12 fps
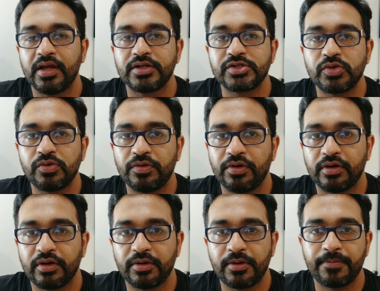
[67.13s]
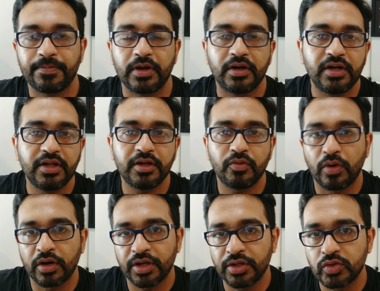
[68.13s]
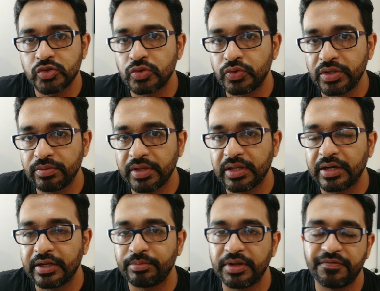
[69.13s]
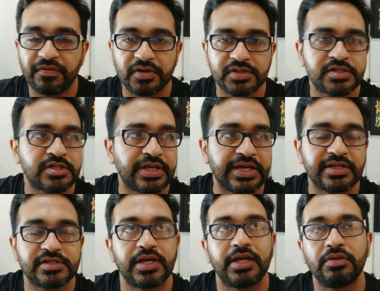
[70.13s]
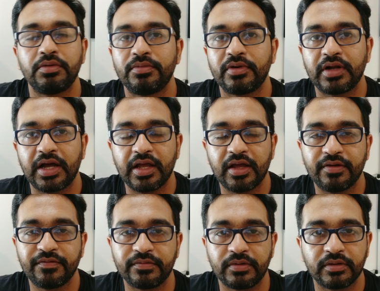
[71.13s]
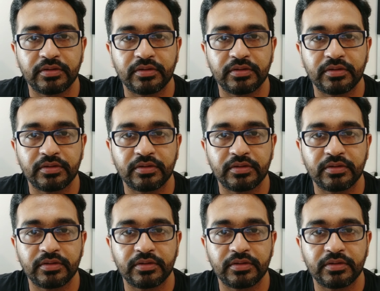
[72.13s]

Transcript: So earlier what I used to do in my clinic, my first case I remember, I have